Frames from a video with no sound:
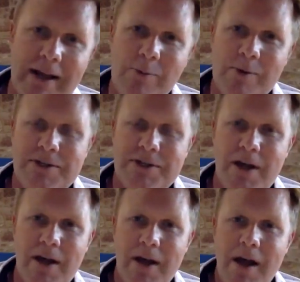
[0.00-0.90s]
It was,
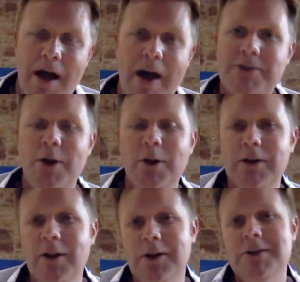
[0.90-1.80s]
I told
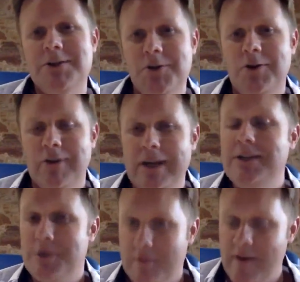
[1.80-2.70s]
a lot of
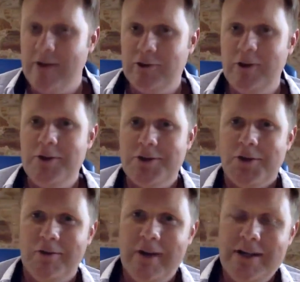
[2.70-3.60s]
stories, very true
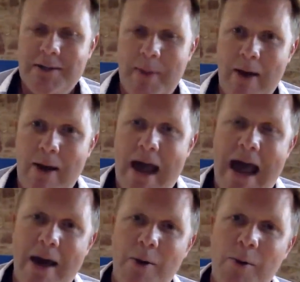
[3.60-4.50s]
stories, about
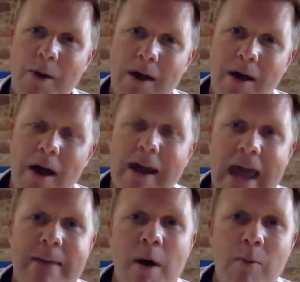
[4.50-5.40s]
how I
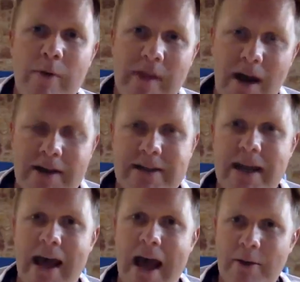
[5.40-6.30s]
came up with the
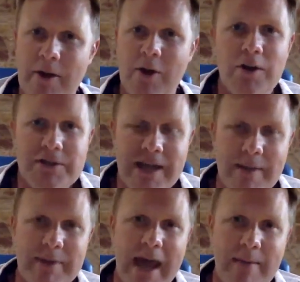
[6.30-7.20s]
idea, how the
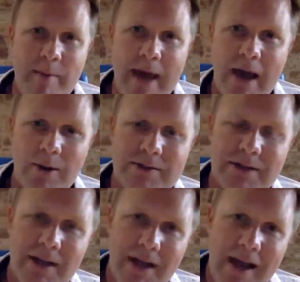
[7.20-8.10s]
concept came about,
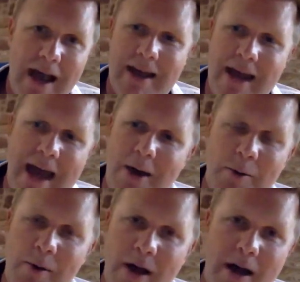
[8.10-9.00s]
and
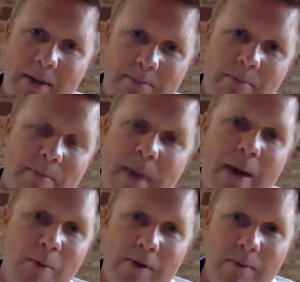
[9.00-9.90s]
how I
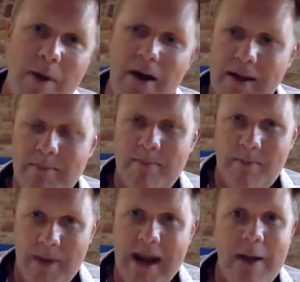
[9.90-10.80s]
met with my
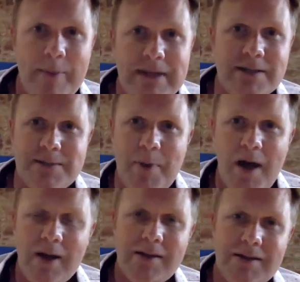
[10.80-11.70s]
now business
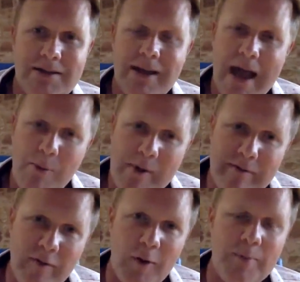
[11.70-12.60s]
partners and how we
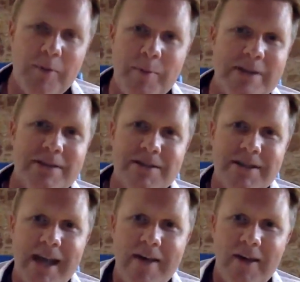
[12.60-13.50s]
formed a business
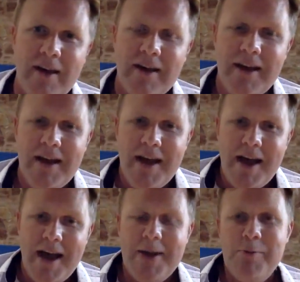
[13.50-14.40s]
together.
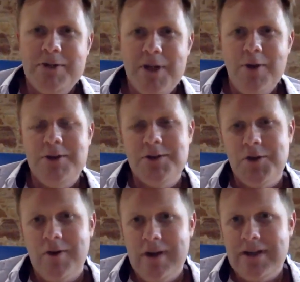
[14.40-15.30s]
And it was those
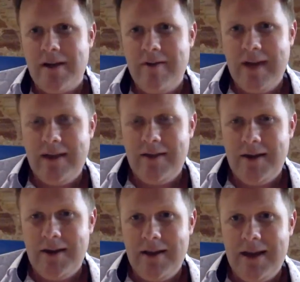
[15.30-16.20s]
stories, I think,
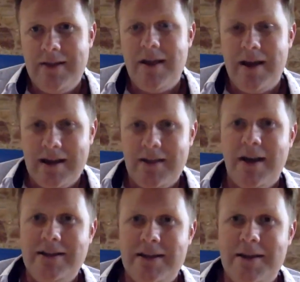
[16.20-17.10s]
that
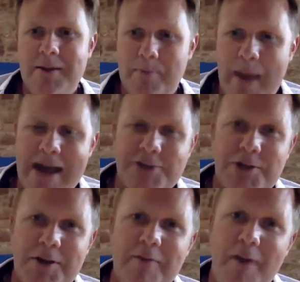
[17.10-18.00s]
ignited the
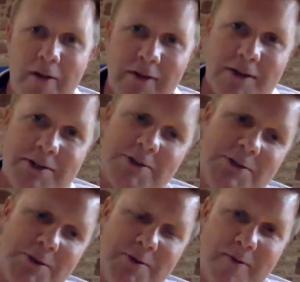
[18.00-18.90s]
passion of others
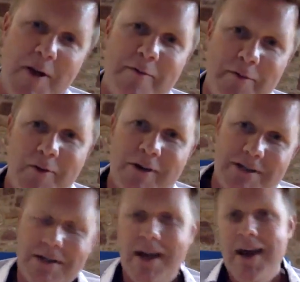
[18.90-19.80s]
to vote for
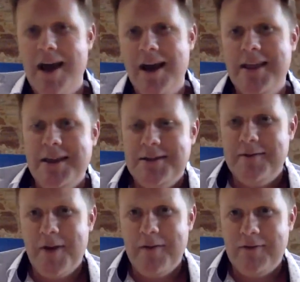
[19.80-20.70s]
us and then to
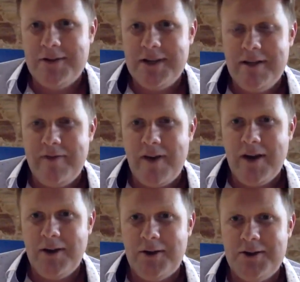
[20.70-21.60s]
vote for us in the final.